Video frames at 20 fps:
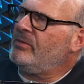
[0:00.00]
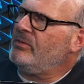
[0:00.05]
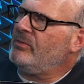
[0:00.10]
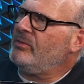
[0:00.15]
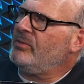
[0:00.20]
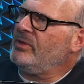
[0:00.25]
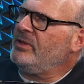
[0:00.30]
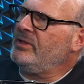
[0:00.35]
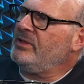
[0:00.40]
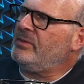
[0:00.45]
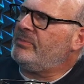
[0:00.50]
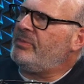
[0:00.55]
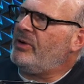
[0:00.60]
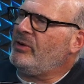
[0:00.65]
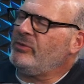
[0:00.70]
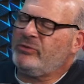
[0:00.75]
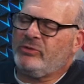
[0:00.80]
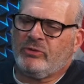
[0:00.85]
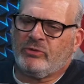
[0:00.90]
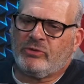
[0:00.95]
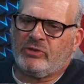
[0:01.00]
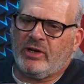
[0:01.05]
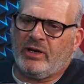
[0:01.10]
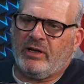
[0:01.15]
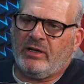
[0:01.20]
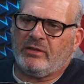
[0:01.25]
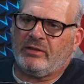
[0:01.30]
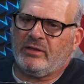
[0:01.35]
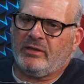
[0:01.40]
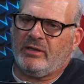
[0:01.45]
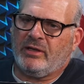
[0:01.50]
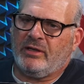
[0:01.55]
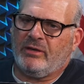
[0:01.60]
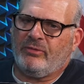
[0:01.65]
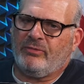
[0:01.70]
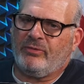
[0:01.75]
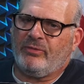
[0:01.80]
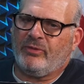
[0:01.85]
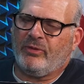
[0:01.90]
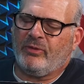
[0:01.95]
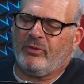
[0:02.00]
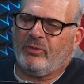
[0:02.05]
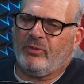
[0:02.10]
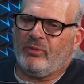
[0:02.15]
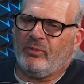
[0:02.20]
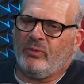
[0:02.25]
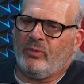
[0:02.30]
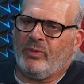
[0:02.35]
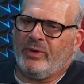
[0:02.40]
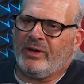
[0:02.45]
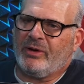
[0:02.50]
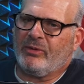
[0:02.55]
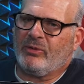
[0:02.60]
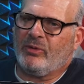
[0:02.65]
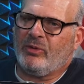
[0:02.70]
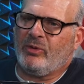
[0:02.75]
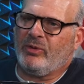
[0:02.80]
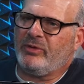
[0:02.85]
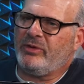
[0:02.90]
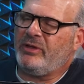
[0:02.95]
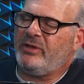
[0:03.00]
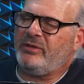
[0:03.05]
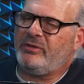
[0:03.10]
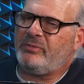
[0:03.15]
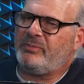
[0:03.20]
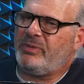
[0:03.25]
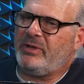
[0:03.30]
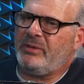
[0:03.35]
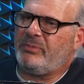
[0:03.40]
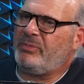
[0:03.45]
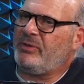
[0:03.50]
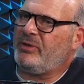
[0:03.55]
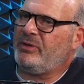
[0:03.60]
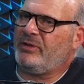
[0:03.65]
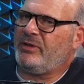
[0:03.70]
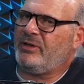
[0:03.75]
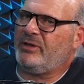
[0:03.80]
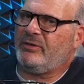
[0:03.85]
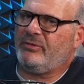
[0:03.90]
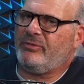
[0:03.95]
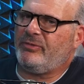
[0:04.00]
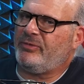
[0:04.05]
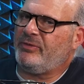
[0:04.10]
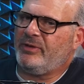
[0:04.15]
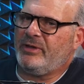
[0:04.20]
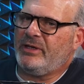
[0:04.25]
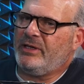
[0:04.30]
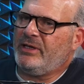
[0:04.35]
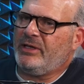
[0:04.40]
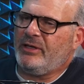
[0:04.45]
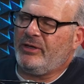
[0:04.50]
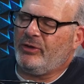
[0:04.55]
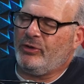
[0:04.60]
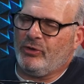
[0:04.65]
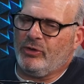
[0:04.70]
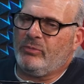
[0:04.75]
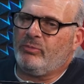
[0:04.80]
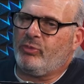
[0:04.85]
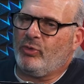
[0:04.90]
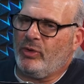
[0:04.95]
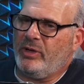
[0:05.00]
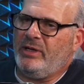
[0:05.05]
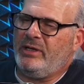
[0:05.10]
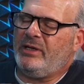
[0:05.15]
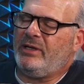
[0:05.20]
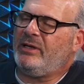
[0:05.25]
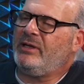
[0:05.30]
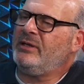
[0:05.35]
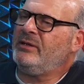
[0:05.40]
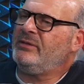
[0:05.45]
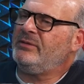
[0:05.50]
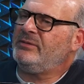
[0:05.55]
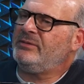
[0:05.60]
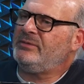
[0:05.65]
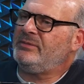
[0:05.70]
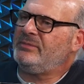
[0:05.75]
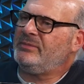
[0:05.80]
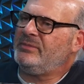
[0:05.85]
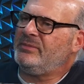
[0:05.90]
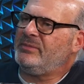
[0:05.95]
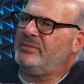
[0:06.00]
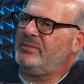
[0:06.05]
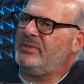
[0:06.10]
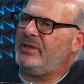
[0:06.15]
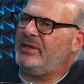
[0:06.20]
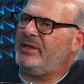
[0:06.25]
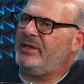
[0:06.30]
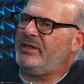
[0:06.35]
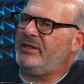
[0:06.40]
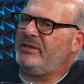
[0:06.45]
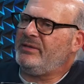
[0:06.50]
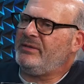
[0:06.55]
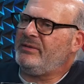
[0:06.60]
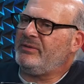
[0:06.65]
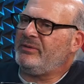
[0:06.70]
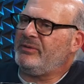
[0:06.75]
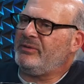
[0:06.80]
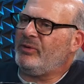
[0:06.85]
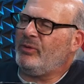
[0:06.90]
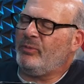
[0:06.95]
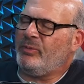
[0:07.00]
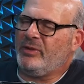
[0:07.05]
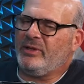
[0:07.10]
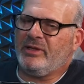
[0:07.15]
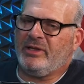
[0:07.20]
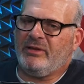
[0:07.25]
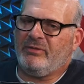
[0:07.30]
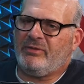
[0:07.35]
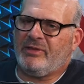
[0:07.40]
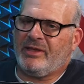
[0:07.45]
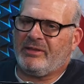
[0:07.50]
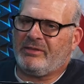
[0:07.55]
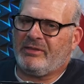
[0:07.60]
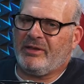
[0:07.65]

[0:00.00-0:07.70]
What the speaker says: really the poster child of where all these people of good breeding and who believe that